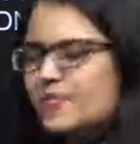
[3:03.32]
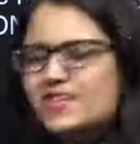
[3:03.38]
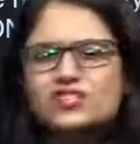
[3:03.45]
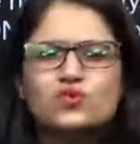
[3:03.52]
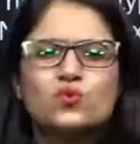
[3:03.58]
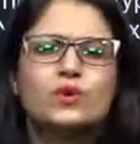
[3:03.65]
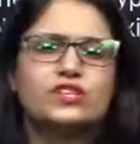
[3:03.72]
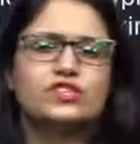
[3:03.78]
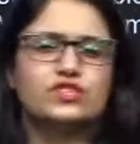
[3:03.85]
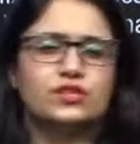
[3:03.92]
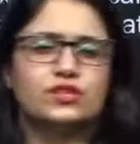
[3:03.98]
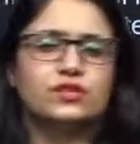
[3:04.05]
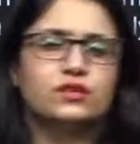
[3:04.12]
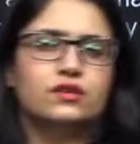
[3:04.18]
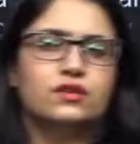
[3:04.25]
this
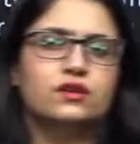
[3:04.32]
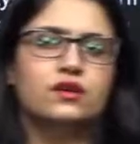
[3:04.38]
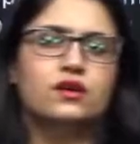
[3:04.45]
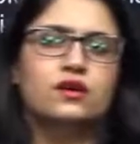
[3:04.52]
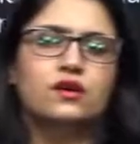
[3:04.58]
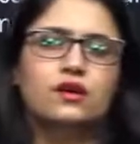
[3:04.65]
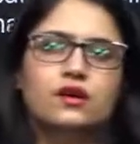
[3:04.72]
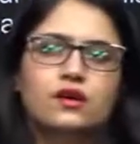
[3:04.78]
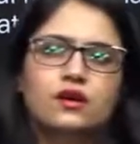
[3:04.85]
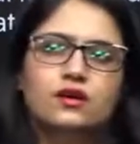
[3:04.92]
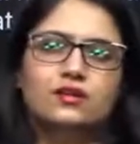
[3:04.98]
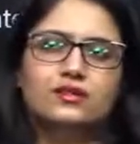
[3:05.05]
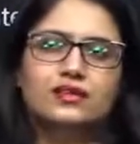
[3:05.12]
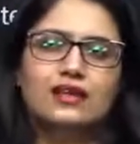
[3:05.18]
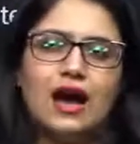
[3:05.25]
question,
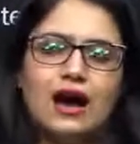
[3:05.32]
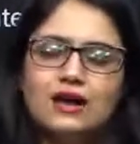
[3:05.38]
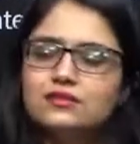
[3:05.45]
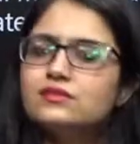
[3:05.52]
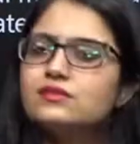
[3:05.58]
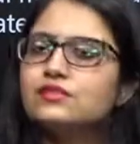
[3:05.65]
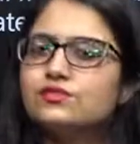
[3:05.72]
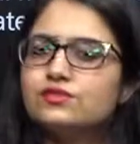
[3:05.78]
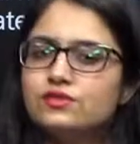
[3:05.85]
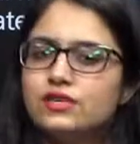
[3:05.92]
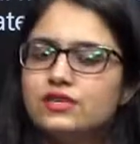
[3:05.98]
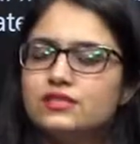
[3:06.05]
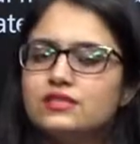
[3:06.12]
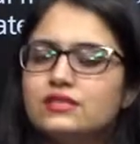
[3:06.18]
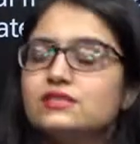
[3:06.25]
the answer to
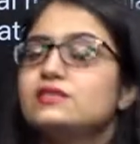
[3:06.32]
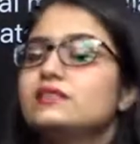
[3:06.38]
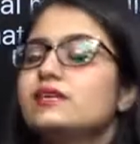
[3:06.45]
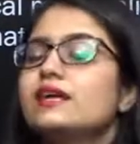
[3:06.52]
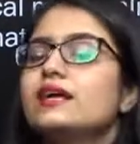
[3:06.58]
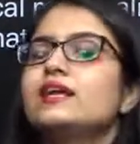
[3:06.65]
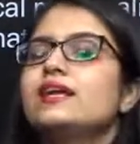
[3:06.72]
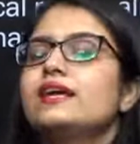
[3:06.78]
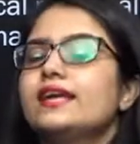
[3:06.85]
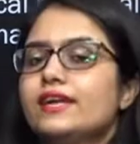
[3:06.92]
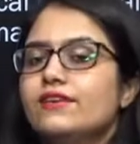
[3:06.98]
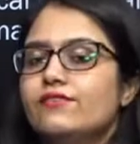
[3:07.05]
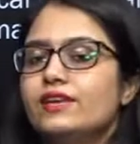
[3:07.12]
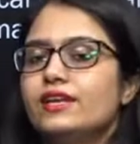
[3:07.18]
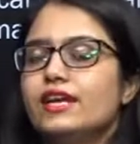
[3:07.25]
this is directly
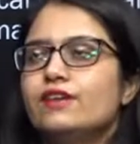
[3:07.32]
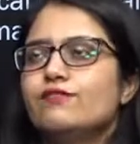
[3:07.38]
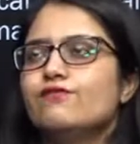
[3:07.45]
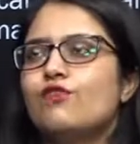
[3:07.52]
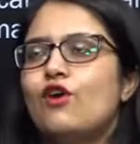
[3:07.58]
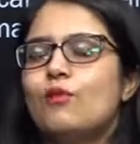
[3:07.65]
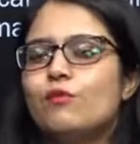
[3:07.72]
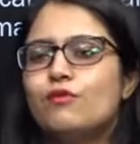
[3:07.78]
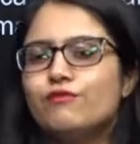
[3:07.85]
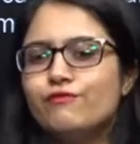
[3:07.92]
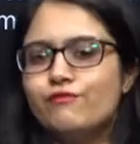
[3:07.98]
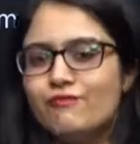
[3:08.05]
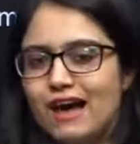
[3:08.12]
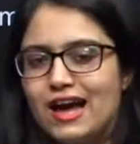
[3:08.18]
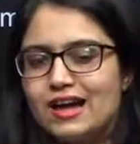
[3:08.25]
given in form of
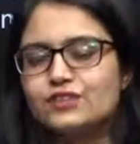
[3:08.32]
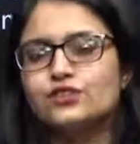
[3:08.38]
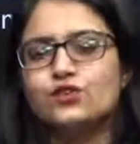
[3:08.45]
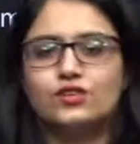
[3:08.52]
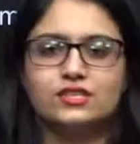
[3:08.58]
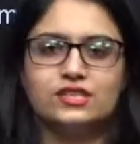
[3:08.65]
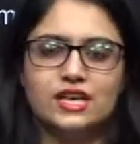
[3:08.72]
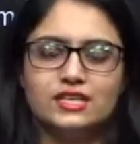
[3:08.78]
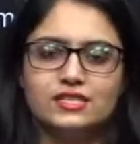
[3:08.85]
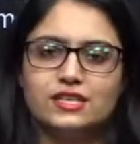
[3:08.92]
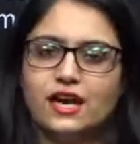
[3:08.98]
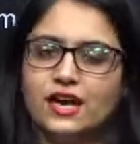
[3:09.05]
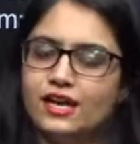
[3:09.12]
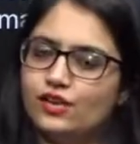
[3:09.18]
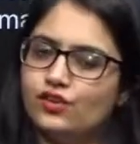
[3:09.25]
fact or
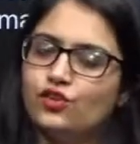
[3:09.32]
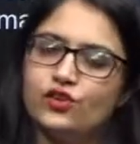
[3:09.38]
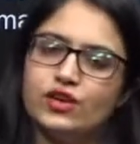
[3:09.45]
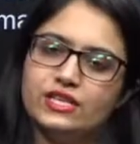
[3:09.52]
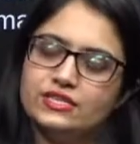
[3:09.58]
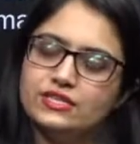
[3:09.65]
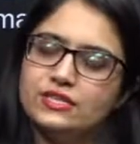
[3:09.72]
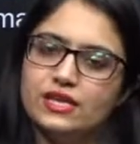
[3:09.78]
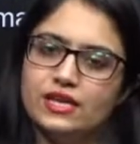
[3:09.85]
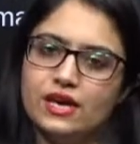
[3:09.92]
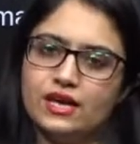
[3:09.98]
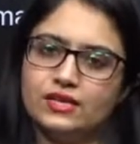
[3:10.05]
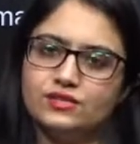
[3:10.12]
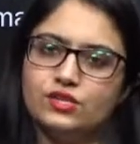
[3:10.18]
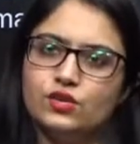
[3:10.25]
data in your
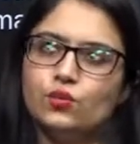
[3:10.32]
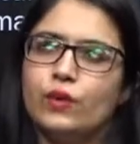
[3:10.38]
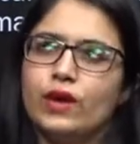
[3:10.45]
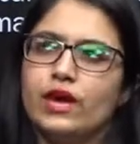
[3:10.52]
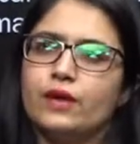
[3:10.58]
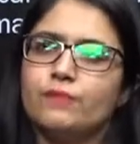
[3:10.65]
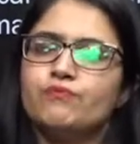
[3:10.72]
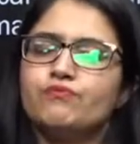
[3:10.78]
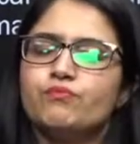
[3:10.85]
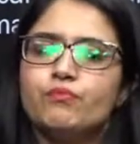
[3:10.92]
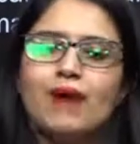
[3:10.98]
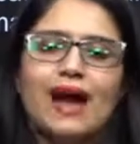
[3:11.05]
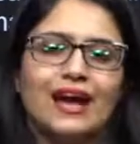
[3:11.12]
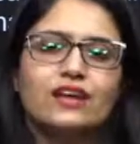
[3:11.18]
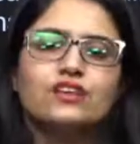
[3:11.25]
NCERT, where
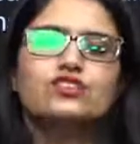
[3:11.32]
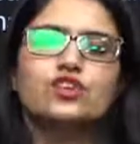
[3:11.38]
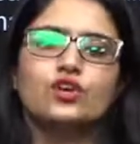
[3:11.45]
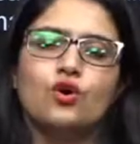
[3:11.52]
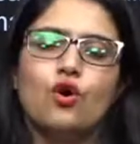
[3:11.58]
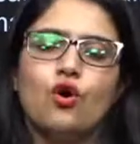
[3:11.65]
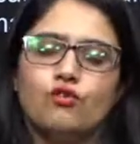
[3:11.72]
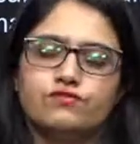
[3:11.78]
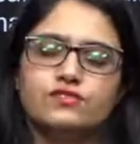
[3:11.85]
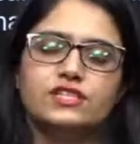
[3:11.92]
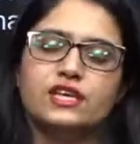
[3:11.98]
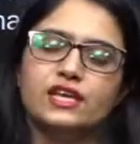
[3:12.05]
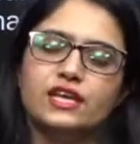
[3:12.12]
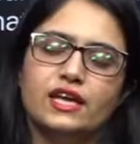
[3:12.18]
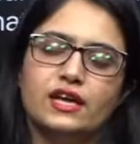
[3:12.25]
packaging of
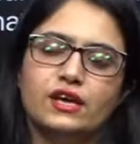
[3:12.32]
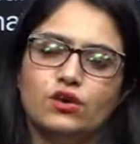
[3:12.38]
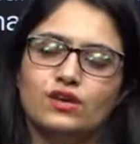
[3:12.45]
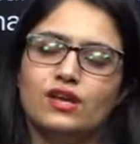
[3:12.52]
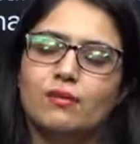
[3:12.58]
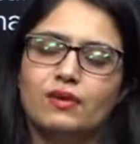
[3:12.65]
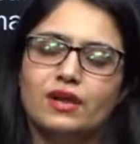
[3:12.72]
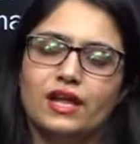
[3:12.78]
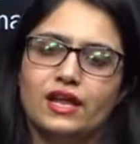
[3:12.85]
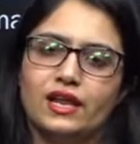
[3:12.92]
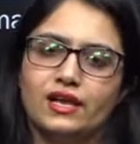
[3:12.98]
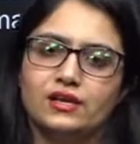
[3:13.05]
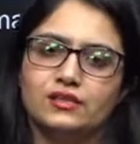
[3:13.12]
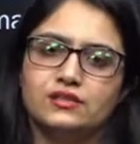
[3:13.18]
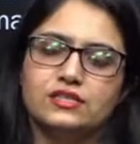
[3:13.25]
DNA or double
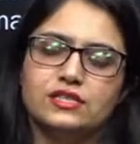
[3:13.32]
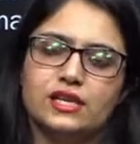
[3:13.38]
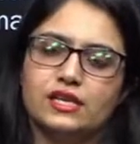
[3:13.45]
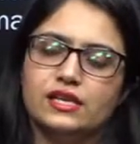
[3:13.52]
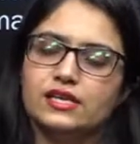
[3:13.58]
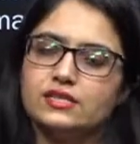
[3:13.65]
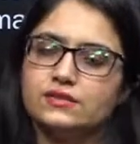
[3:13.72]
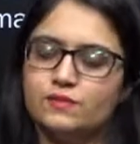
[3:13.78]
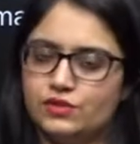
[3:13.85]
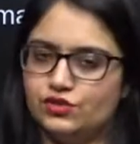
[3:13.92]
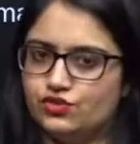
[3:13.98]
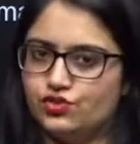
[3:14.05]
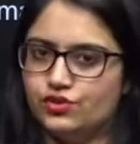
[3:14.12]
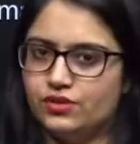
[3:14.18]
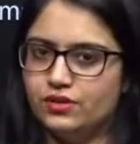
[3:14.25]
helical DNA is
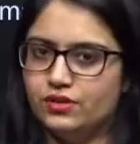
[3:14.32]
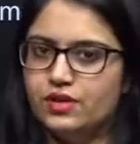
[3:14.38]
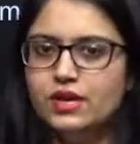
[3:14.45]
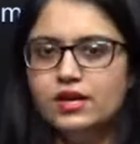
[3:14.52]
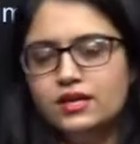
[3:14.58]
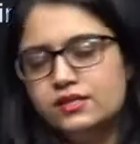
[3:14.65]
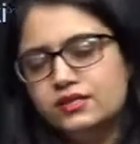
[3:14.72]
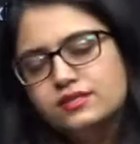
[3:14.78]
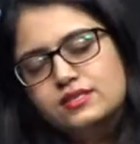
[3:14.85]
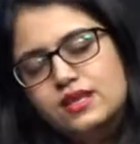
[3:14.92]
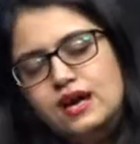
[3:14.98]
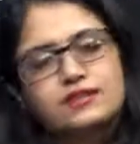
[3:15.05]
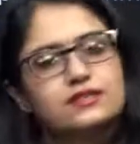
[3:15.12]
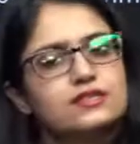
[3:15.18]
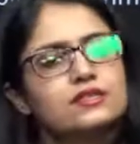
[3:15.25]
mentioned. This
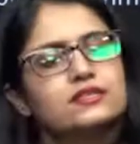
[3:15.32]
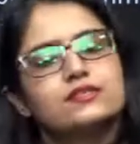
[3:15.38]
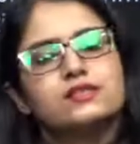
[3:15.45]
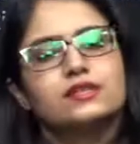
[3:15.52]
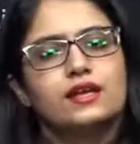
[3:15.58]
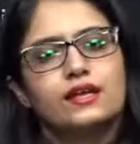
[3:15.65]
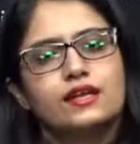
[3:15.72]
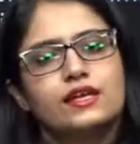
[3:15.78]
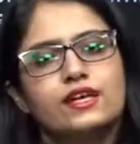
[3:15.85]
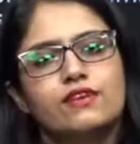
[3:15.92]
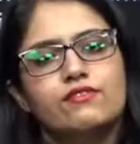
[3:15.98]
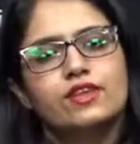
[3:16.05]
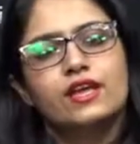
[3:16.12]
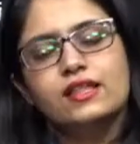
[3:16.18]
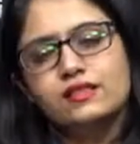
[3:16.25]
answer is directly
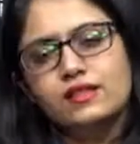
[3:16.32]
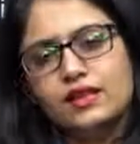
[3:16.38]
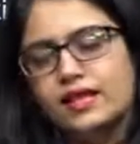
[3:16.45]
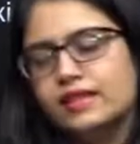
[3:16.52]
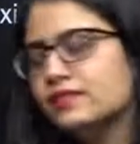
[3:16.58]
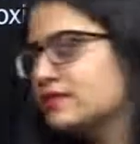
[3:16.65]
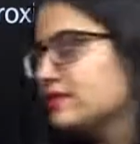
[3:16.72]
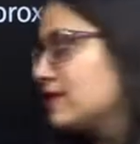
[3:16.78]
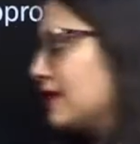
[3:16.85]
given and the length is